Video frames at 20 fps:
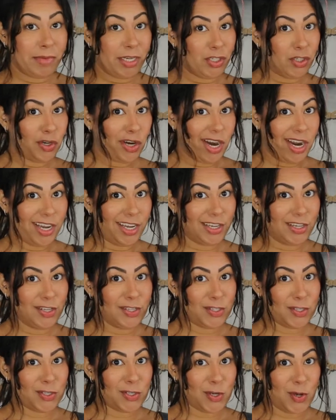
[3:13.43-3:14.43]
to be trying
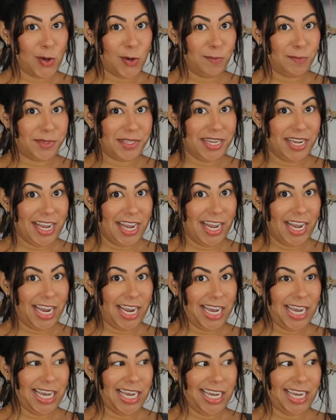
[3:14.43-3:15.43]

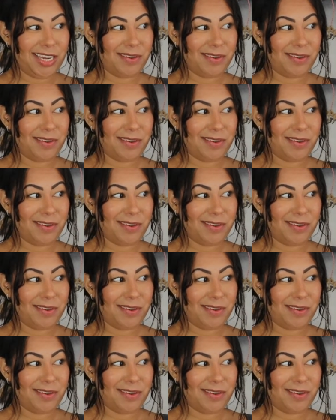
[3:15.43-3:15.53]
sculpting